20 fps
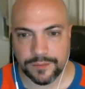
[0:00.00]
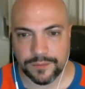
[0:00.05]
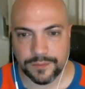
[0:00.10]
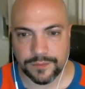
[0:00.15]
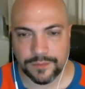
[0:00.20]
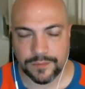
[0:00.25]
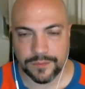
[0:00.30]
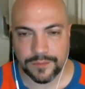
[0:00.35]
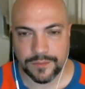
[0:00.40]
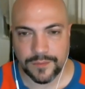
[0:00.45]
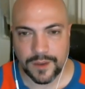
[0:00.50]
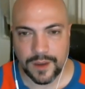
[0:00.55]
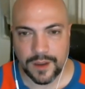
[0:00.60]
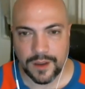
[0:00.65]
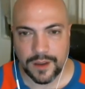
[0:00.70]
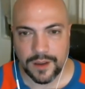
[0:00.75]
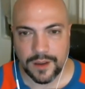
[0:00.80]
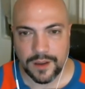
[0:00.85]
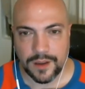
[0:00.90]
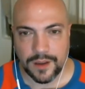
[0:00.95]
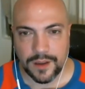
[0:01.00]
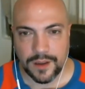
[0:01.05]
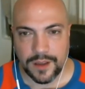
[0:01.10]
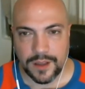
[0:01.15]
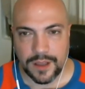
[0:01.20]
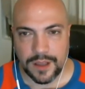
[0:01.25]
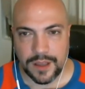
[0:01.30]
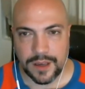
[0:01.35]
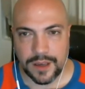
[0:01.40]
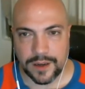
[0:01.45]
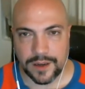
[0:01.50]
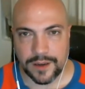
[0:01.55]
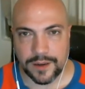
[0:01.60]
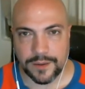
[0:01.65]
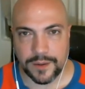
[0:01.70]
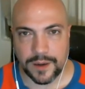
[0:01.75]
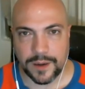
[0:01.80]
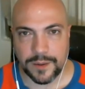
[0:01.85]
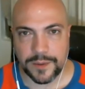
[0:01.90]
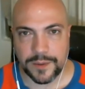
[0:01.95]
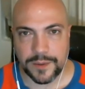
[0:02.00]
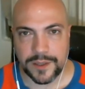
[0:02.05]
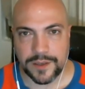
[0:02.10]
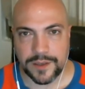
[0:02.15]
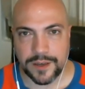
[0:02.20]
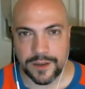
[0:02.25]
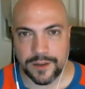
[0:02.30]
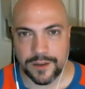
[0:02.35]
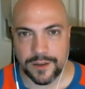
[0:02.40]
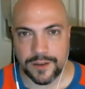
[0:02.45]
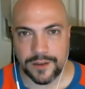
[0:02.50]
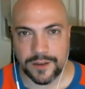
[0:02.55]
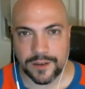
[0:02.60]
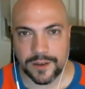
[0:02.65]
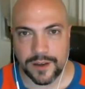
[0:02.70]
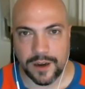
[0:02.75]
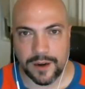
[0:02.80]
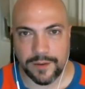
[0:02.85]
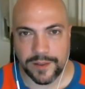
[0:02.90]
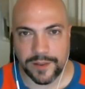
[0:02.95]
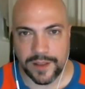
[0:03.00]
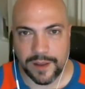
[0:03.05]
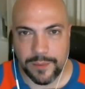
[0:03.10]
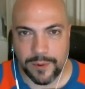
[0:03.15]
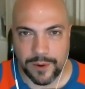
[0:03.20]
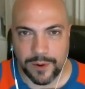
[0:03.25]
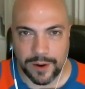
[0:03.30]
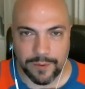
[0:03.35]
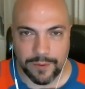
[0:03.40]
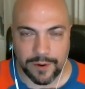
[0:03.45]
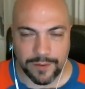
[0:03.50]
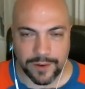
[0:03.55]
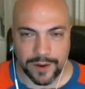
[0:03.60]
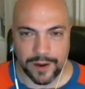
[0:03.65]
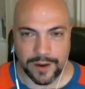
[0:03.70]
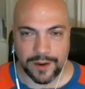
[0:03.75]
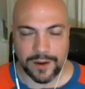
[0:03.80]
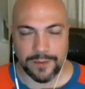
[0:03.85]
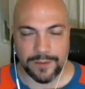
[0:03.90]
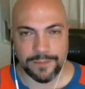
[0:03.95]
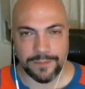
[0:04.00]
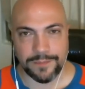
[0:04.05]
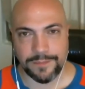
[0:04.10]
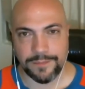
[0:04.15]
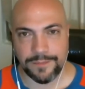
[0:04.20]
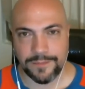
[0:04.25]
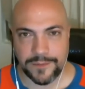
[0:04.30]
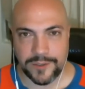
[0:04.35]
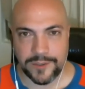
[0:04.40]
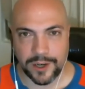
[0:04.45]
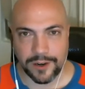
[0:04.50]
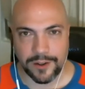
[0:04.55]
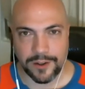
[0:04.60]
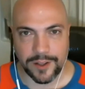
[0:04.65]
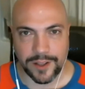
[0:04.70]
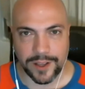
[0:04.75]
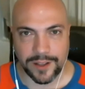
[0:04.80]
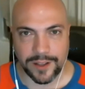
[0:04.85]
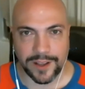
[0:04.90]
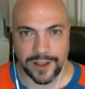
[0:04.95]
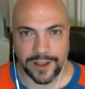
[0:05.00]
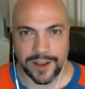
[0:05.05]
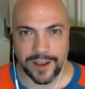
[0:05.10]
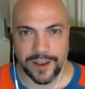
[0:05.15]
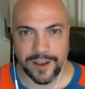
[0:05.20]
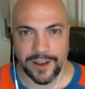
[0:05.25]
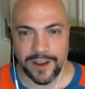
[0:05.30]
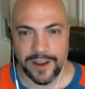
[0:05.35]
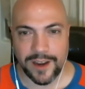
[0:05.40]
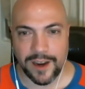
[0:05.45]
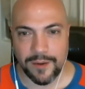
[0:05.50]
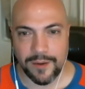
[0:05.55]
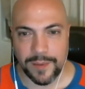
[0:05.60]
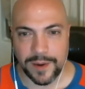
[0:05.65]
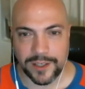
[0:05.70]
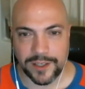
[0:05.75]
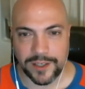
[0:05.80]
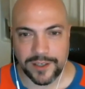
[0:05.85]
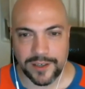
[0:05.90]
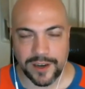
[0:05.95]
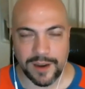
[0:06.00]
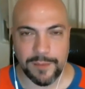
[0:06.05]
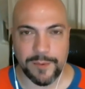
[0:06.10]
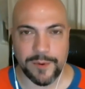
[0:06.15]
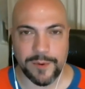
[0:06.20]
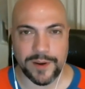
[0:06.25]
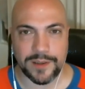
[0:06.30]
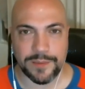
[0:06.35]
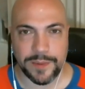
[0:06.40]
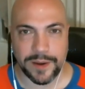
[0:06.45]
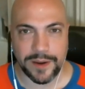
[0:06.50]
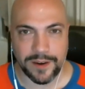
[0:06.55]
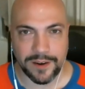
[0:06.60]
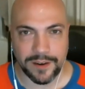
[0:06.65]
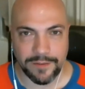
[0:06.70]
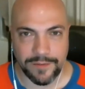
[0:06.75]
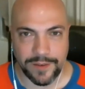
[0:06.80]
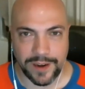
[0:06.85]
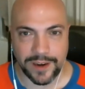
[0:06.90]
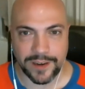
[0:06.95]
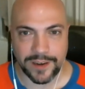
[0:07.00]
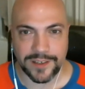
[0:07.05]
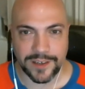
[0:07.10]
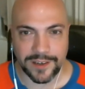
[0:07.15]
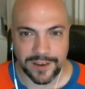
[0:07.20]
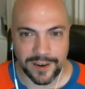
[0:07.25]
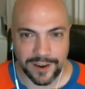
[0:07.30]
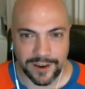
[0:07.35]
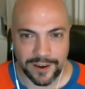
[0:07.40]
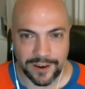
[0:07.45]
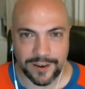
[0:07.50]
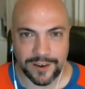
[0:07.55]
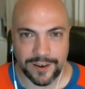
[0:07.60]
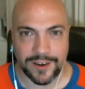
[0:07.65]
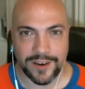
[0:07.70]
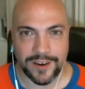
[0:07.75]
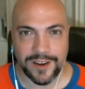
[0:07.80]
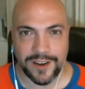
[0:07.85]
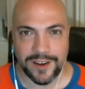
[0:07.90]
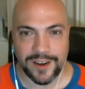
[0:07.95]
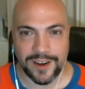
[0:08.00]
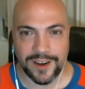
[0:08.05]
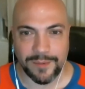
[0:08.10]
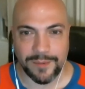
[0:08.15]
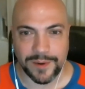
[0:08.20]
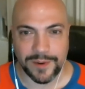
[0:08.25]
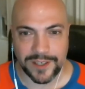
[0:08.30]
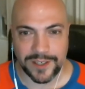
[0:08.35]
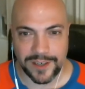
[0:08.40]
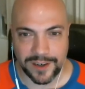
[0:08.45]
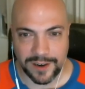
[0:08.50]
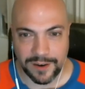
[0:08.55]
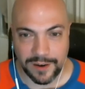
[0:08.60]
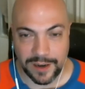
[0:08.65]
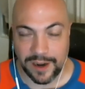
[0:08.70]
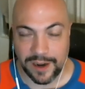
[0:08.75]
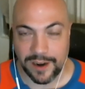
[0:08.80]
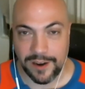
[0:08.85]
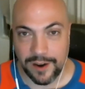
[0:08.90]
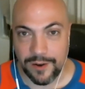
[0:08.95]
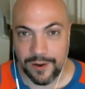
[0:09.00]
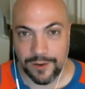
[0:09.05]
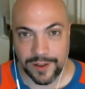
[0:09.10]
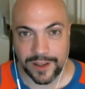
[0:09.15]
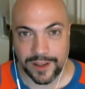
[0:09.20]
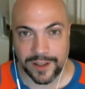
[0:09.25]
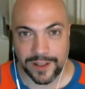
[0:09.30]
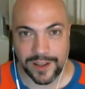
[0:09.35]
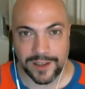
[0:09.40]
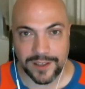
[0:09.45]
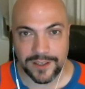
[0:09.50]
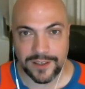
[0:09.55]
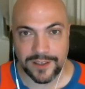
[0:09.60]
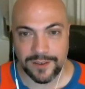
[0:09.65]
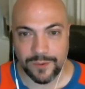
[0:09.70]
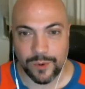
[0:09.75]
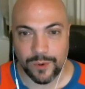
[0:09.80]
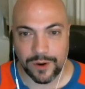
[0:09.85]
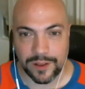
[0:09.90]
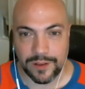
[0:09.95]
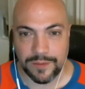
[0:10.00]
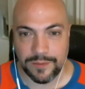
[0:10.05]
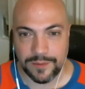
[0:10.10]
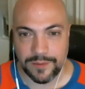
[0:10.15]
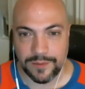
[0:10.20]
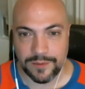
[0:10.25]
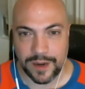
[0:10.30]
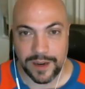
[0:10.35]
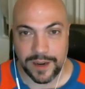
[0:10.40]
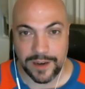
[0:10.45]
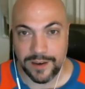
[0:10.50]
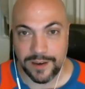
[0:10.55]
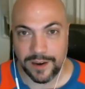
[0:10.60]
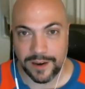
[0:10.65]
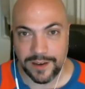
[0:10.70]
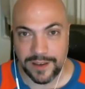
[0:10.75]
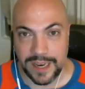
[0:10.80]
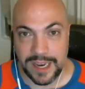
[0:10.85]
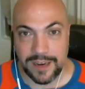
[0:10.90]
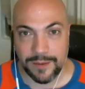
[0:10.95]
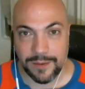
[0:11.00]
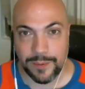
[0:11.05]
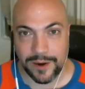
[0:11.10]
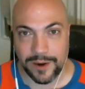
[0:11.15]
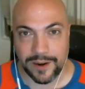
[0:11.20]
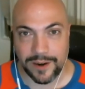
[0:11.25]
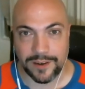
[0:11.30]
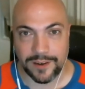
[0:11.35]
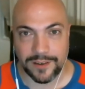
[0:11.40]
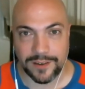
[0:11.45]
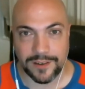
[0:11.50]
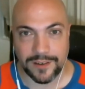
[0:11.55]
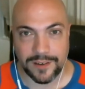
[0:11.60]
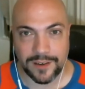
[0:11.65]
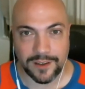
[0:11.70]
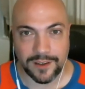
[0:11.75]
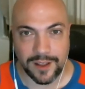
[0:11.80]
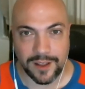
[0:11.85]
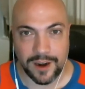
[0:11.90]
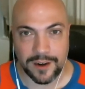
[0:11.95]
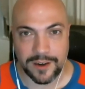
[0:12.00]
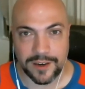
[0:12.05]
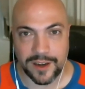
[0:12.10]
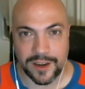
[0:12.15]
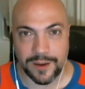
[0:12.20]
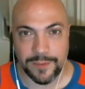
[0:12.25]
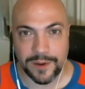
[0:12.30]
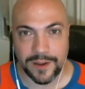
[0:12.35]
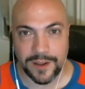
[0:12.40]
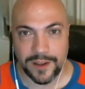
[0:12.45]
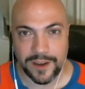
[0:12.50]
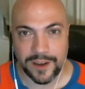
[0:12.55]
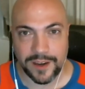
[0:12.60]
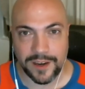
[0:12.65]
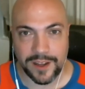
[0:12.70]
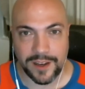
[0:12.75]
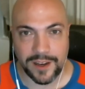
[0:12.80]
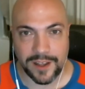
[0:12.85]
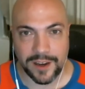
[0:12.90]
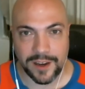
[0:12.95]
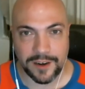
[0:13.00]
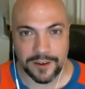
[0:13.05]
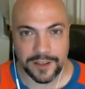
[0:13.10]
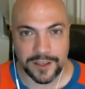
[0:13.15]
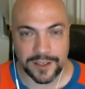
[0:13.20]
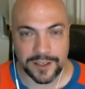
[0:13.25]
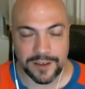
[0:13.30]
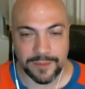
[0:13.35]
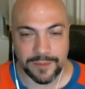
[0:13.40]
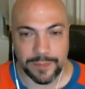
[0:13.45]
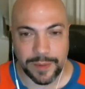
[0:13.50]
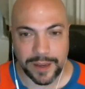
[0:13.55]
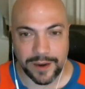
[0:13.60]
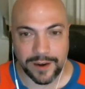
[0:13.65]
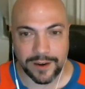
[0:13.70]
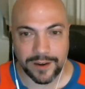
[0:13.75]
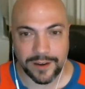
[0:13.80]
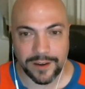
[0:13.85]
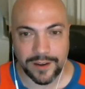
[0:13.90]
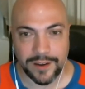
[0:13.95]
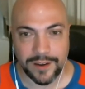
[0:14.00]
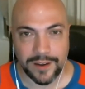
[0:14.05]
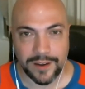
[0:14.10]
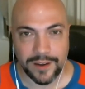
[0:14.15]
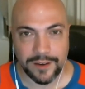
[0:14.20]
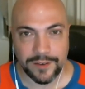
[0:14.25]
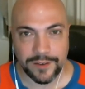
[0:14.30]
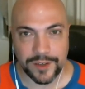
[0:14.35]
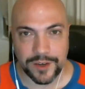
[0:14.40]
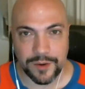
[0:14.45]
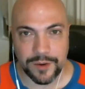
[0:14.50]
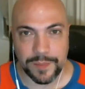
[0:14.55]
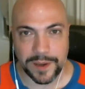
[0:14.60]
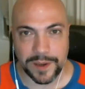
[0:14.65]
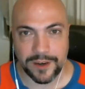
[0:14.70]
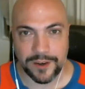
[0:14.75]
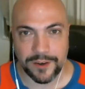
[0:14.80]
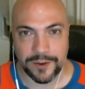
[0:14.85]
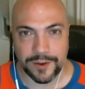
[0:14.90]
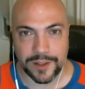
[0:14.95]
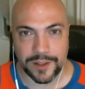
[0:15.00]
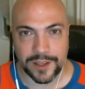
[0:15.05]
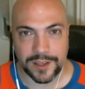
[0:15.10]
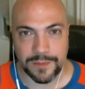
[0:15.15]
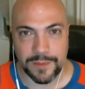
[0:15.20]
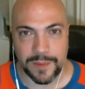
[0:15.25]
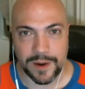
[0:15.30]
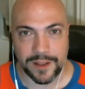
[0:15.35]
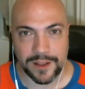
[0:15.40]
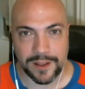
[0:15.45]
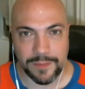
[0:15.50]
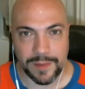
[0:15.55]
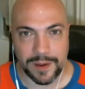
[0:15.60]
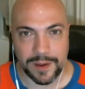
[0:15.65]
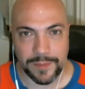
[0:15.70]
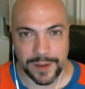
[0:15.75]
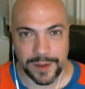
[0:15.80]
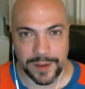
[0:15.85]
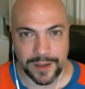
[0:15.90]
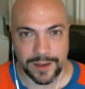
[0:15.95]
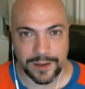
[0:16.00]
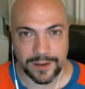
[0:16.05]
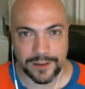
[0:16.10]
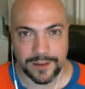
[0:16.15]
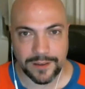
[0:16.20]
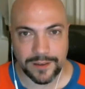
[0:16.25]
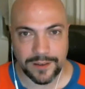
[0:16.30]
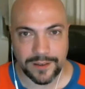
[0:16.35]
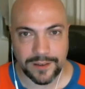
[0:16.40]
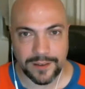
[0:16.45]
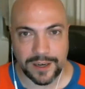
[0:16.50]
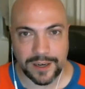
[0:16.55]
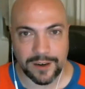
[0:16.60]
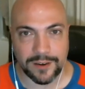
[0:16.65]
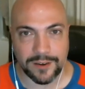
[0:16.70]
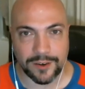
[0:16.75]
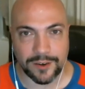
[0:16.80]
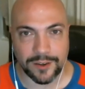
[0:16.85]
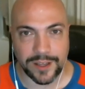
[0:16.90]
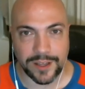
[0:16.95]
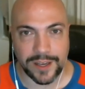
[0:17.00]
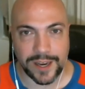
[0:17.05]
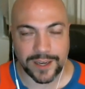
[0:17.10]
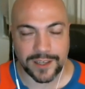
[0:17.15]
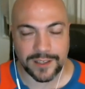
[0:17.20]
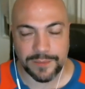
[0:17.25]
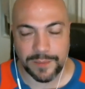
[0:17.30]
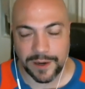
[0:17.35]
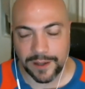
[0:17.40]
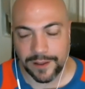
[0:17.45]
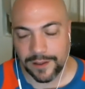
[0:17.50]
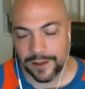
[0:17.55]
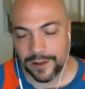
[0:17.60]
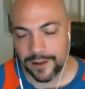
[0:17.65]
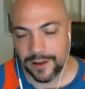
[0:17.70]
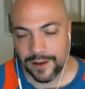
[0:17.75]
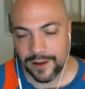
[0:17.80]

yeah. Yeah, I'm I'm still kind of at that point where I've got to, I'm juggling like how much time do I spend on Phoenix Igniter, how much time, and I know like that's worth. I I need to put in a lot of time. I need to get at least a beta. I was hoping to do it this month. It may be, you know, early next month.